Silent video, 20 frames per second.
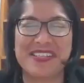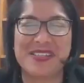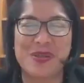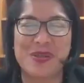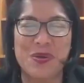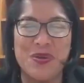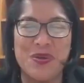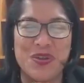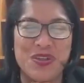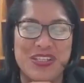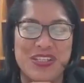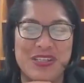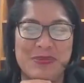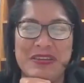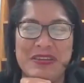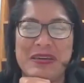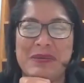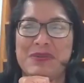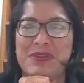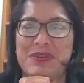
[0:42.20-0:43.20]
so good to
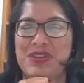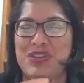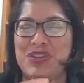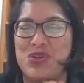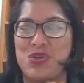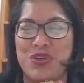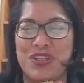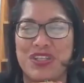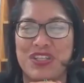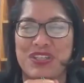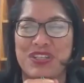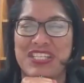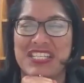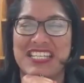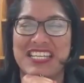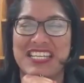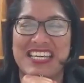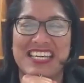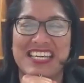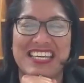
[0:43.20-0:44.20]
be able to join you
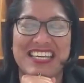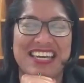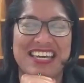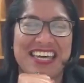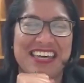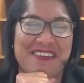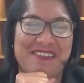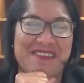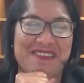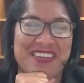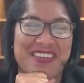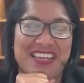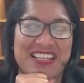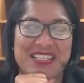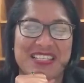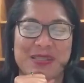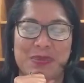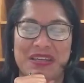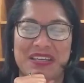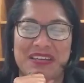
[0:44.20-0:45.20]
today.
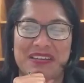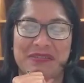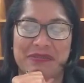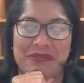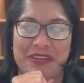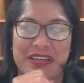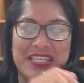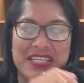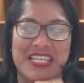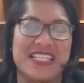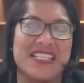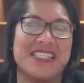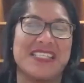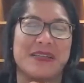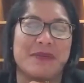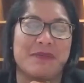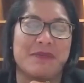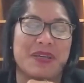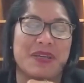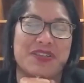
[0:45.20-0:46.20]
It's been a
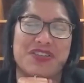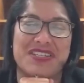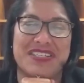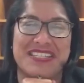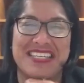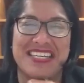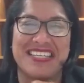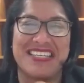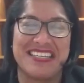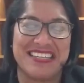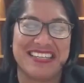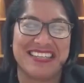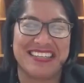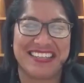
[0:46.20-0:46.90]
fantastic budget day.